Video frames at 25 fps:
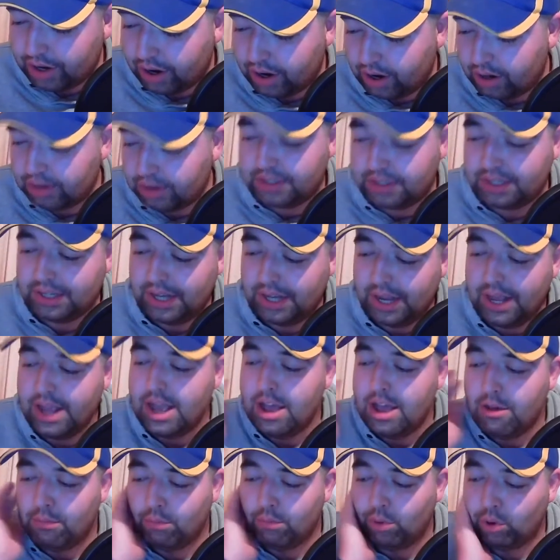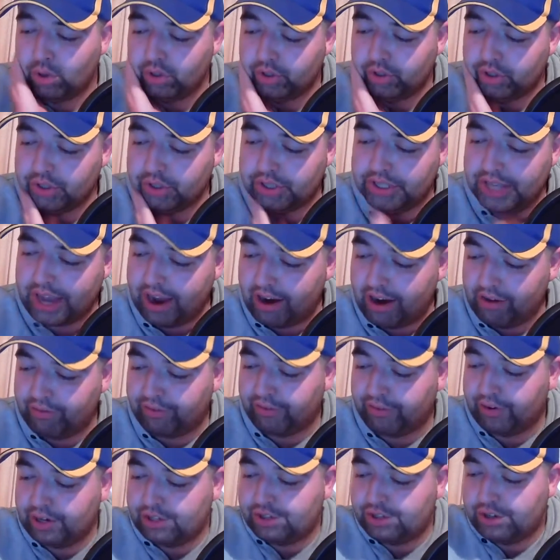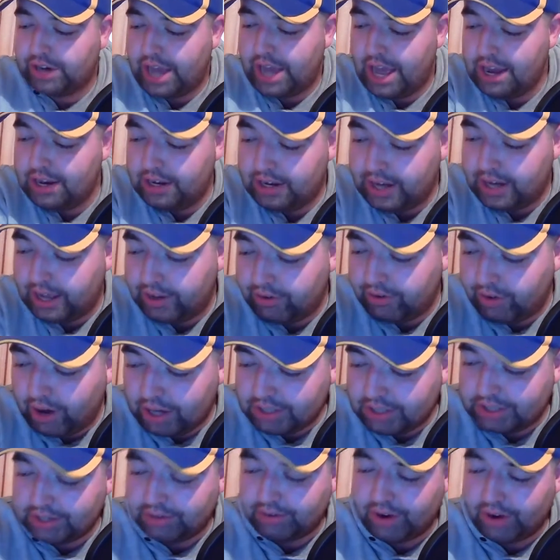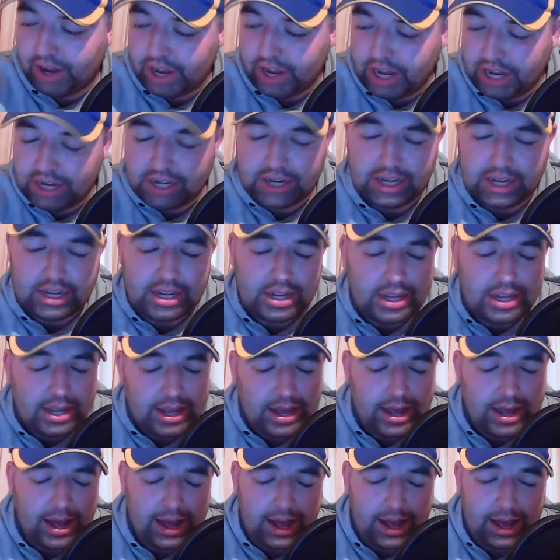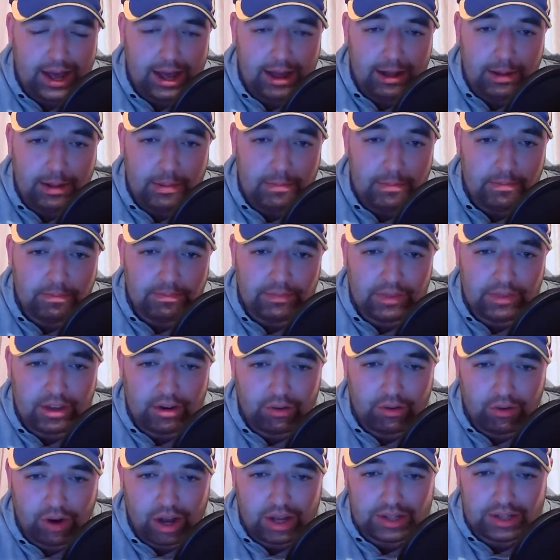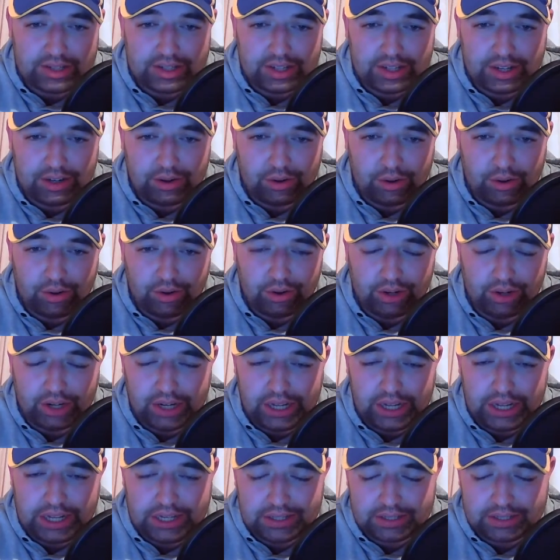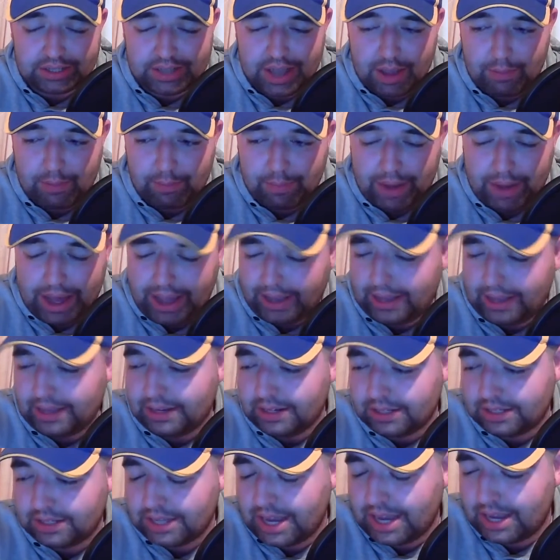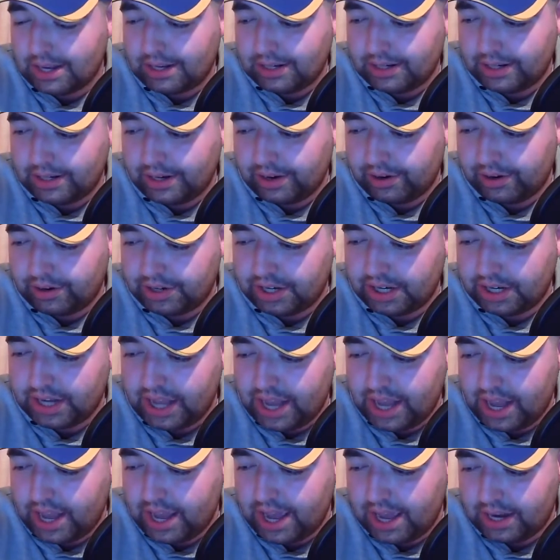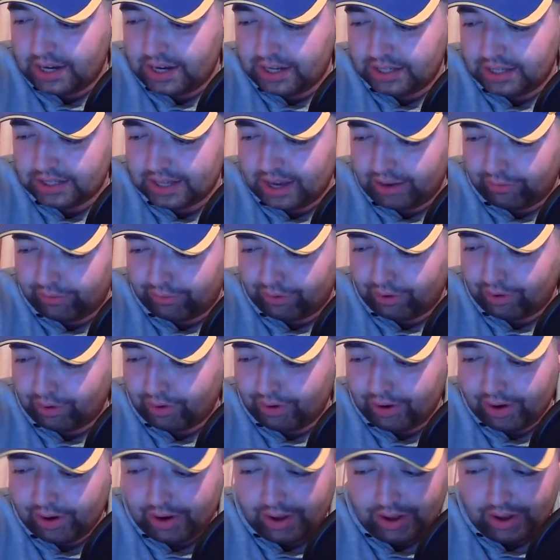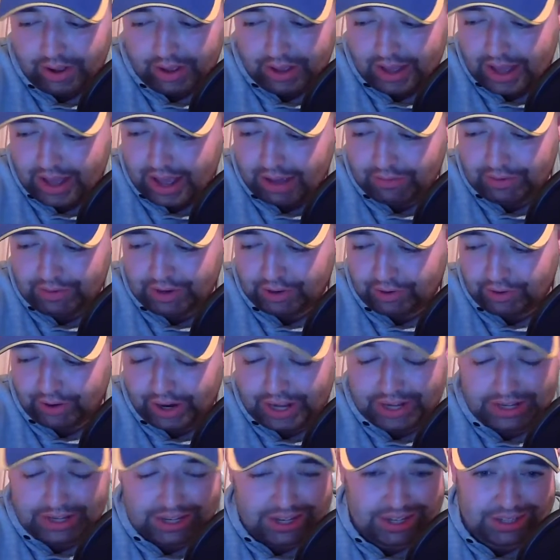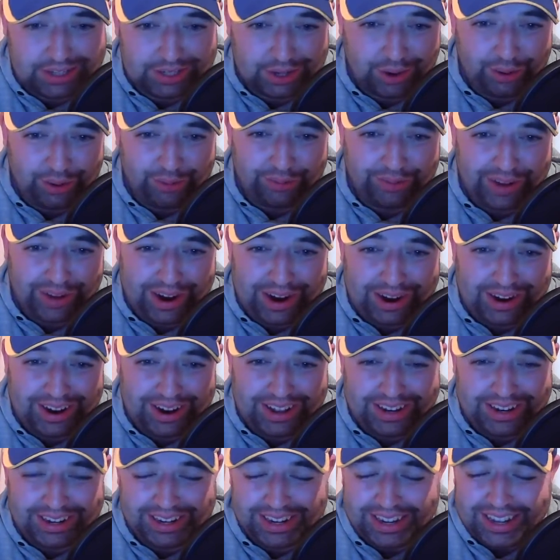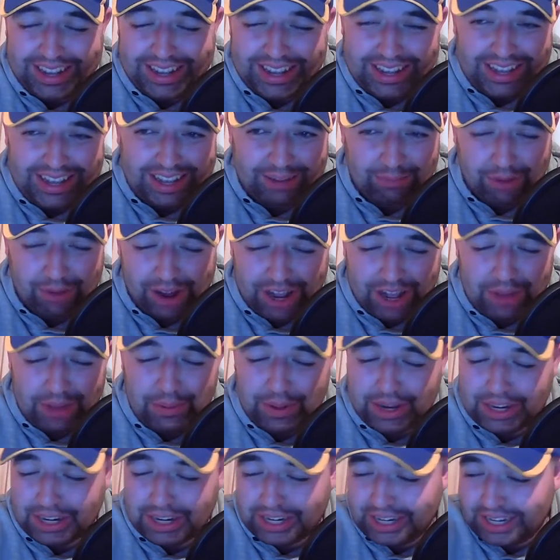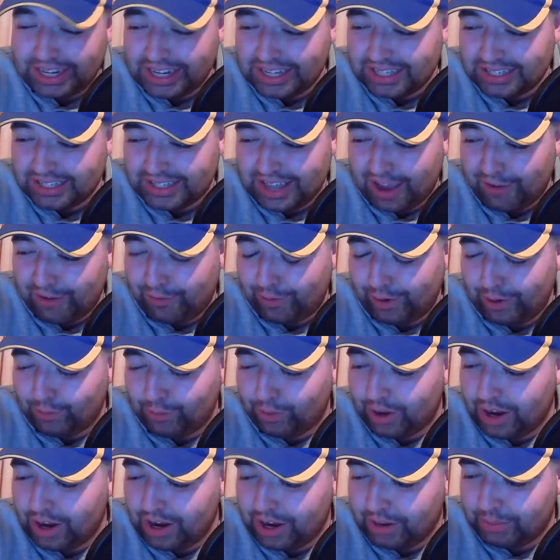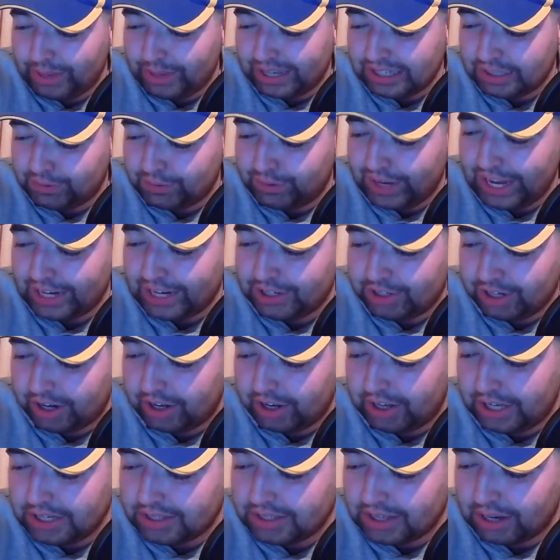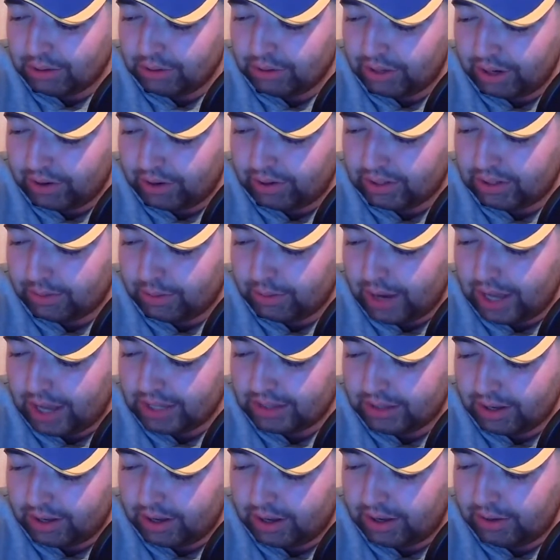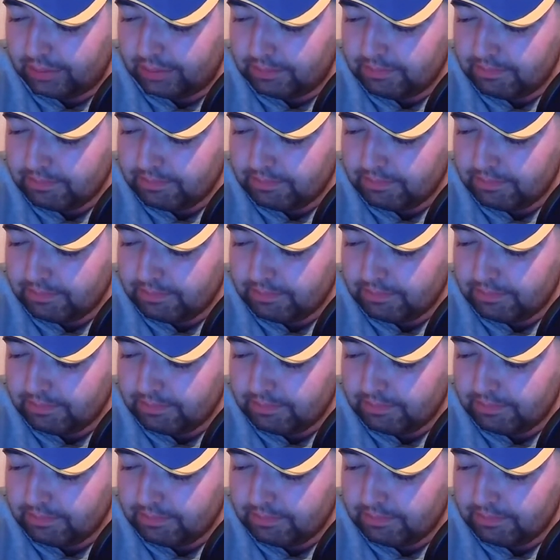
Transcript: horse, Mojo Star for Richard Hannon and Rossa Ryan. Rossa only stepped back in the saddle there today, and he's after having a great day so far. And in my opinion, he is definitely one of the best flat jockeys out there at the